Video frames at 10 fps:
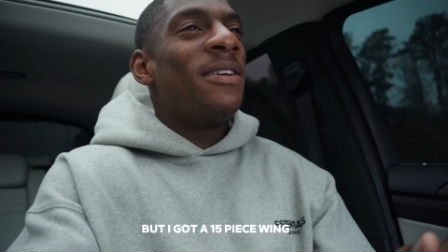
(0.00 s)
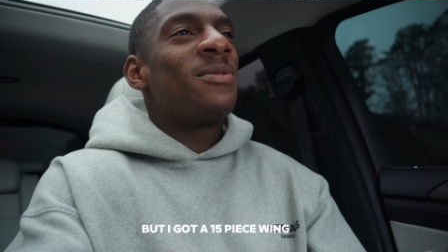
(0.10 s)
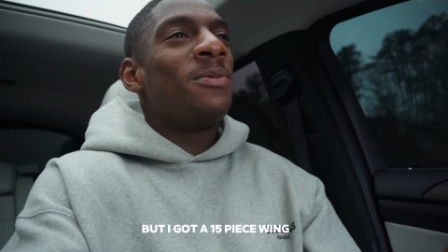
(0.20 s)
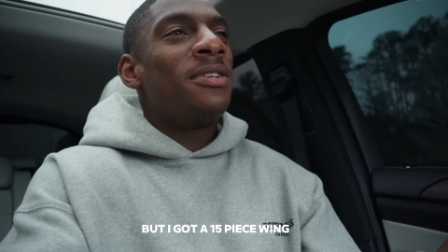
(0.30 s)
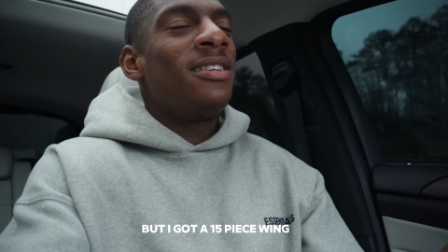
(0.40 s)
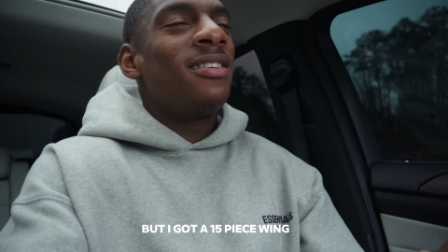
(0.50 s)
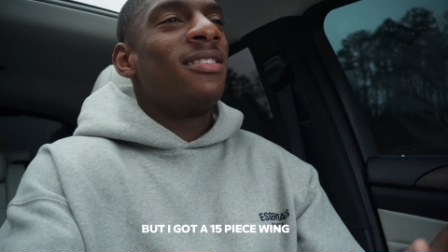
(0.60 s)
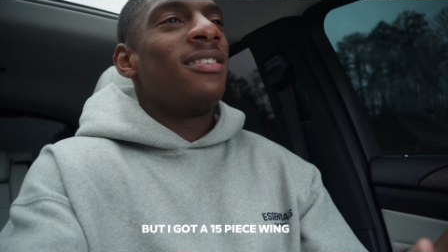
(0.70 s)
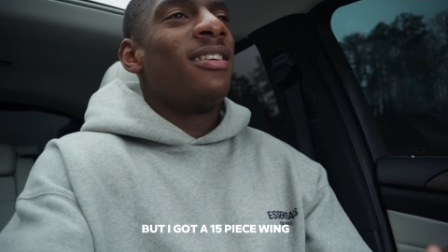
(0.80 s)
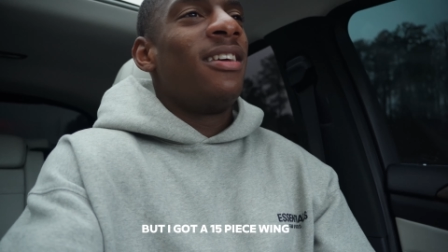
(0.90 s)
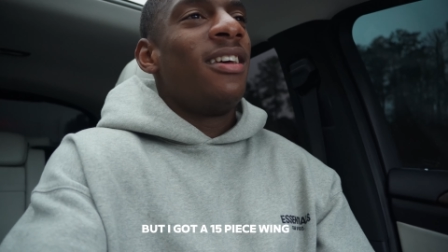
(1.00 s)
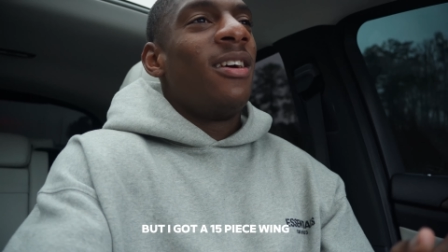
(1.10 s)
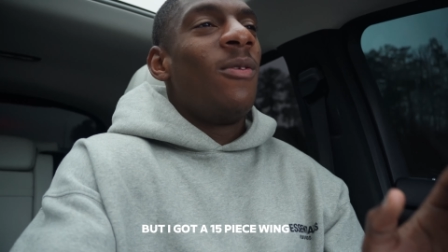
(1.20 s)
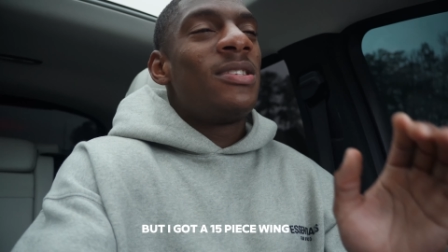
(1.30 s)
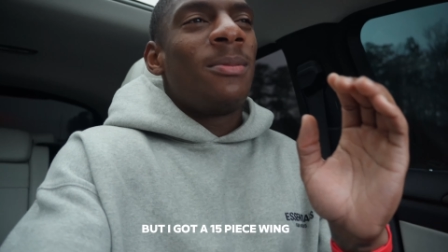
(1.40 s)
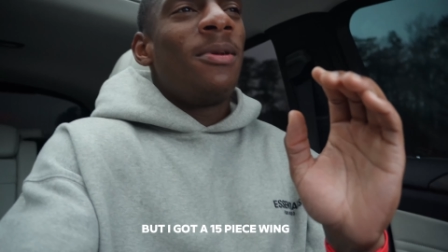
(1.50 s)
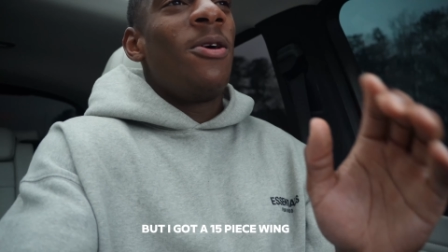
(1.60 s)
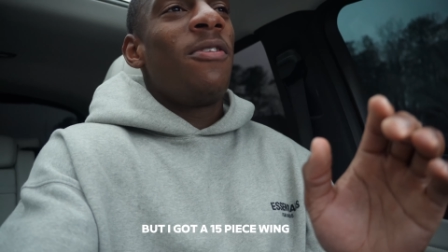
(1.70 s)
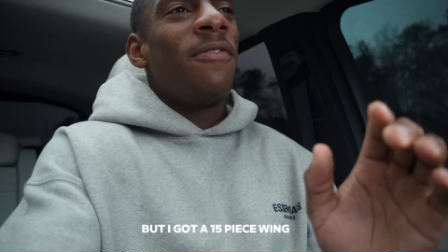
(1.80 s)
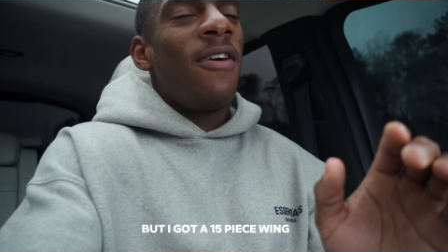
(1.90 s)
piece win with some
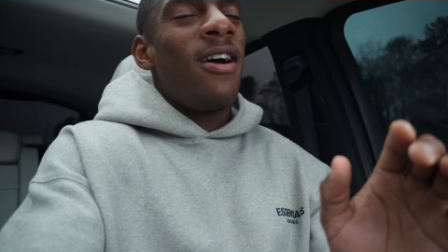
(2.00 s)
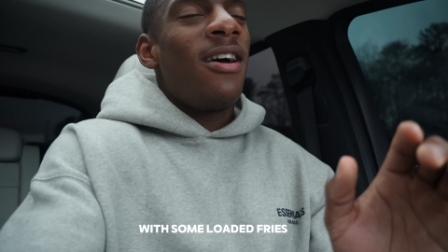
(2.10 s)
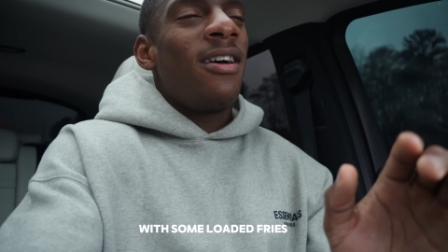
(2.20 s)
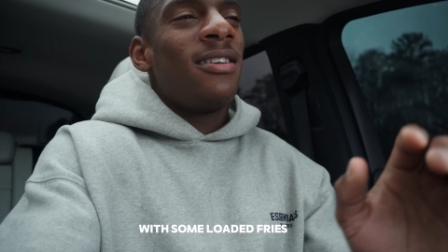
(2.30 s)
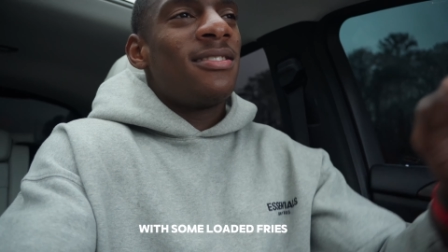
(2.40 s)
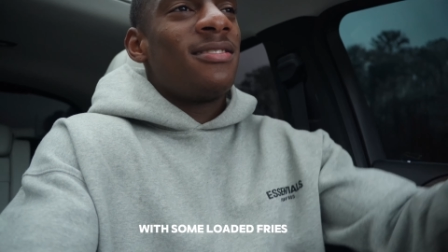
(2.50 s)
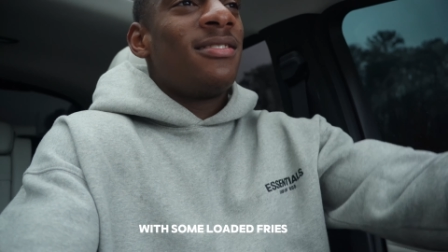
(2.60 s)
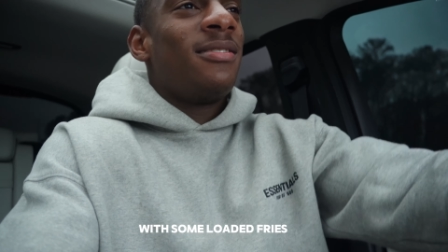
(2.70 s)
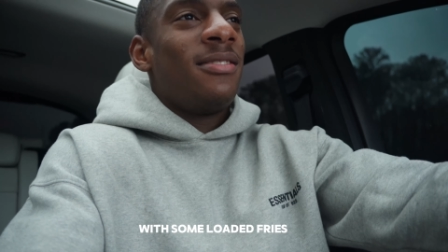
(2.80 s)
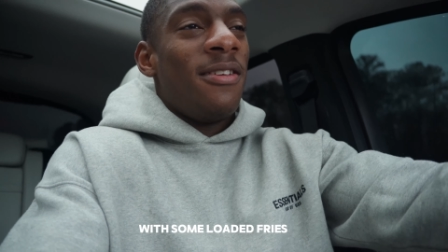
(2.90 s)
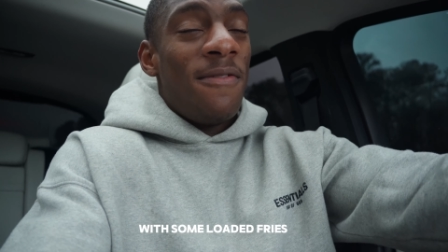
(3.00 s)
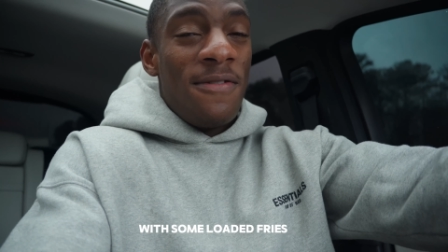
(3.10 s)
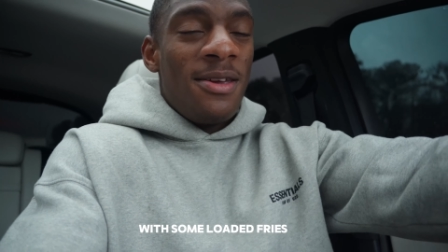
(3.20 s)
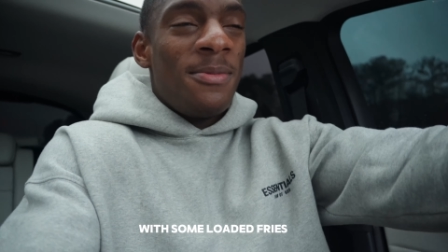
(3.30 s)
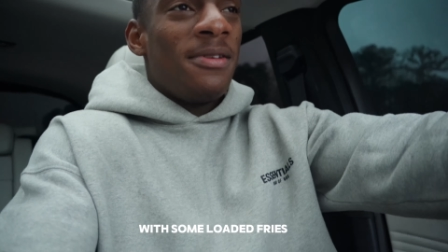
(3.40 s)
loaded fries. You feel